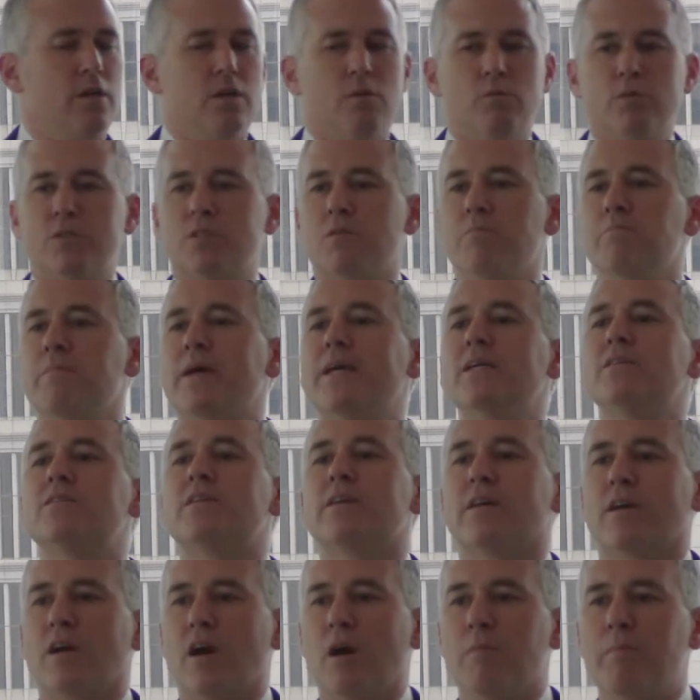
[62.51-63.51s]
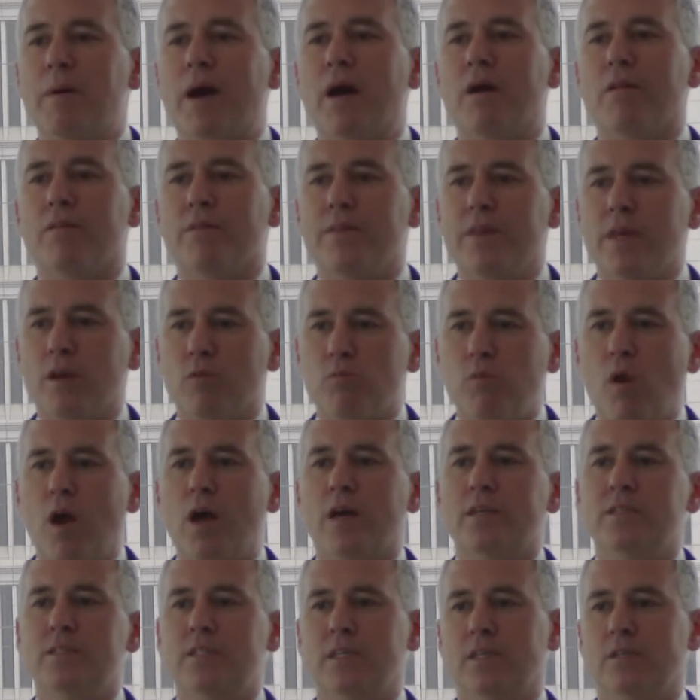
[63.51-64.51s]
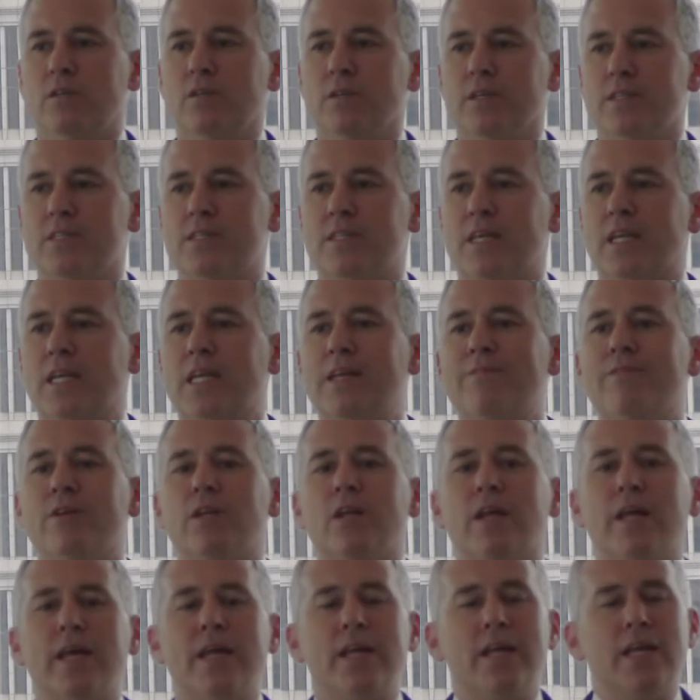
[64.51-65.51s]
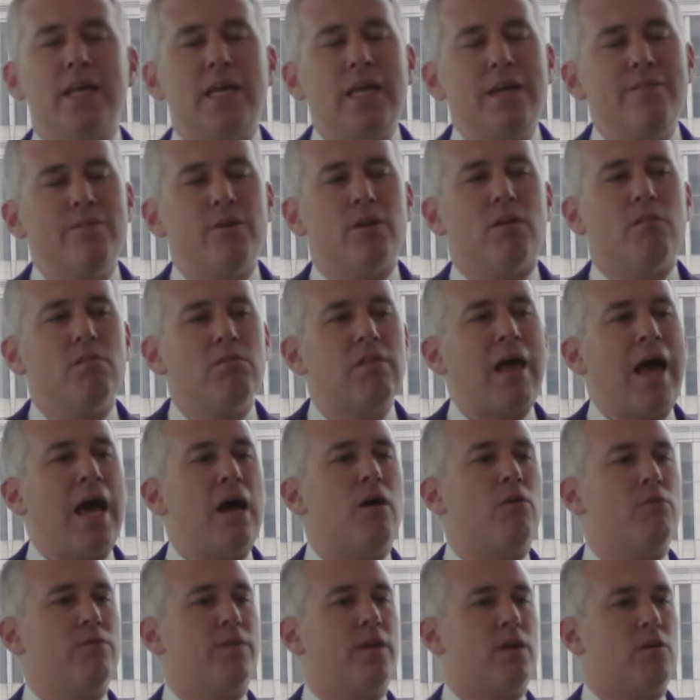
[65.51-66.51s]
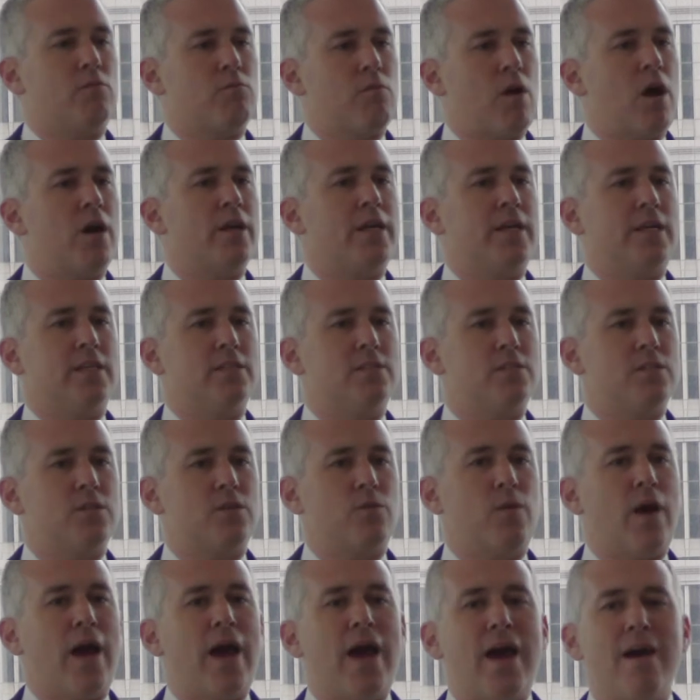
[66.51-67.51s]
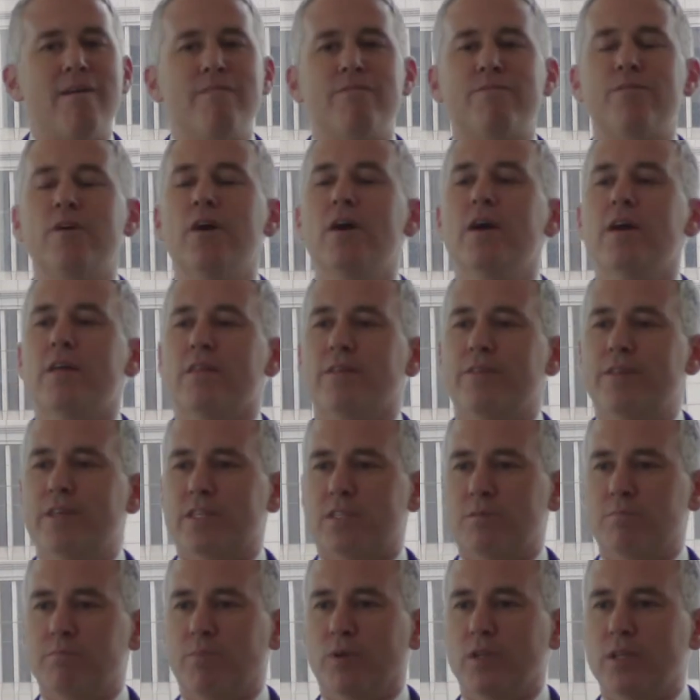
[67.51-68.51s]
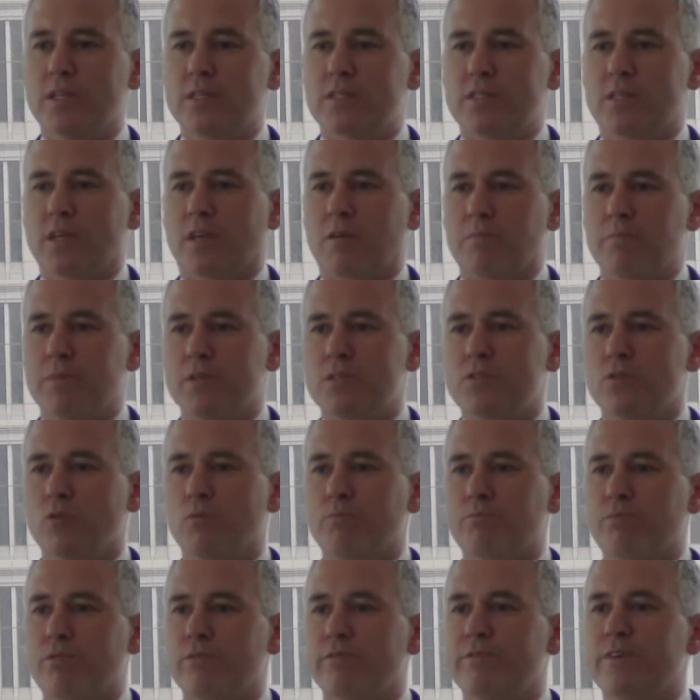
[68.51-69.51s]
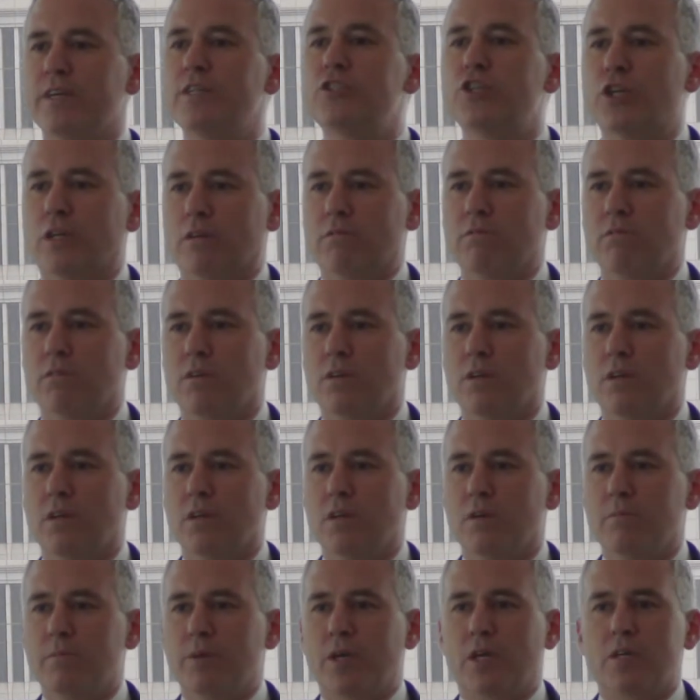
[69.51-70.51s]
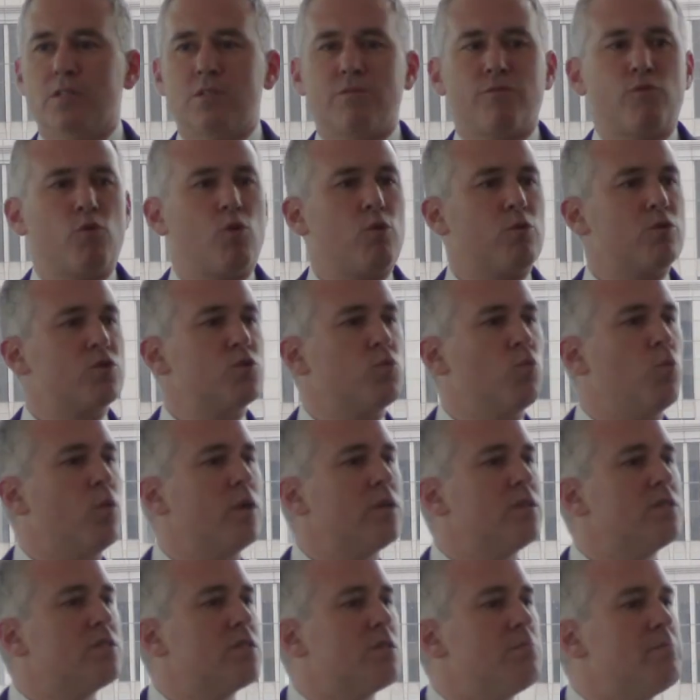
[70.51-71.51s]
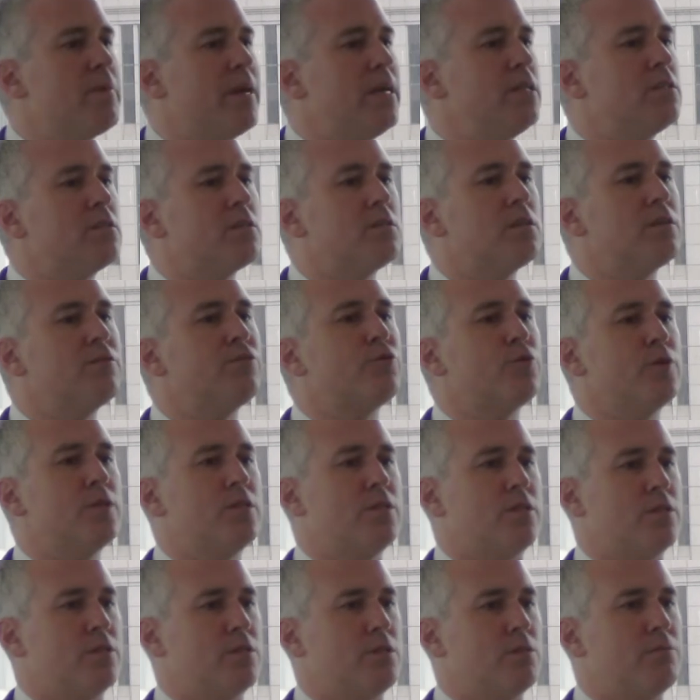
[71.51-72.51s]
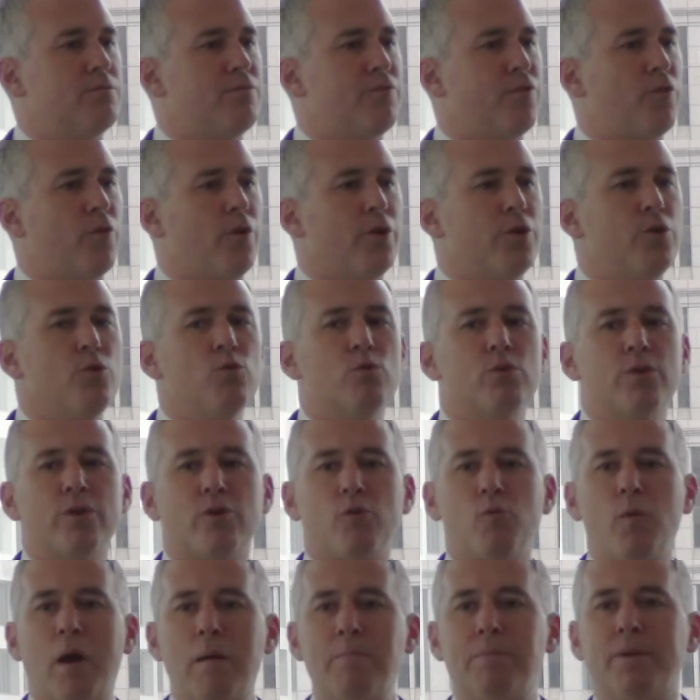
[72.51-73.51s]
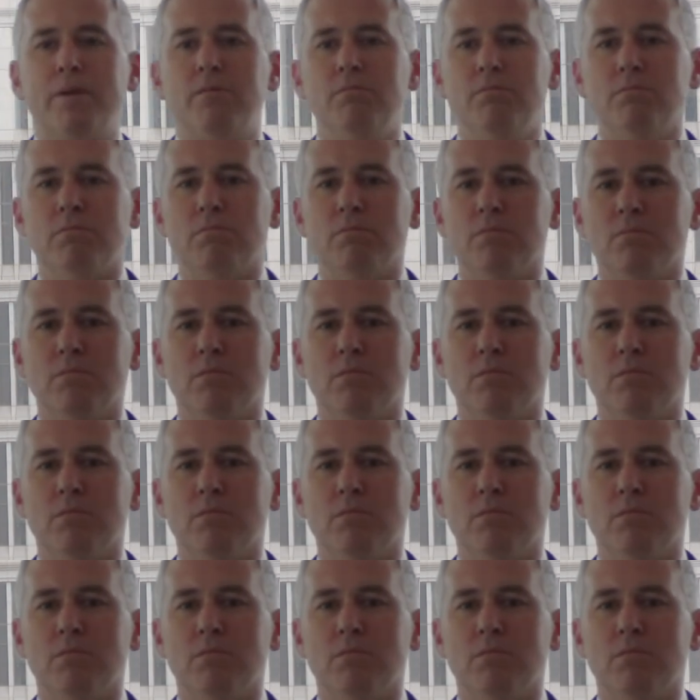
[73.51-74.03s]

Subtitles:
What's amazing about the Iran deal is that it even allowed the Iranians to have this ballistic missile provision. Because of course, what is the main delivery system for a nuclear weapon?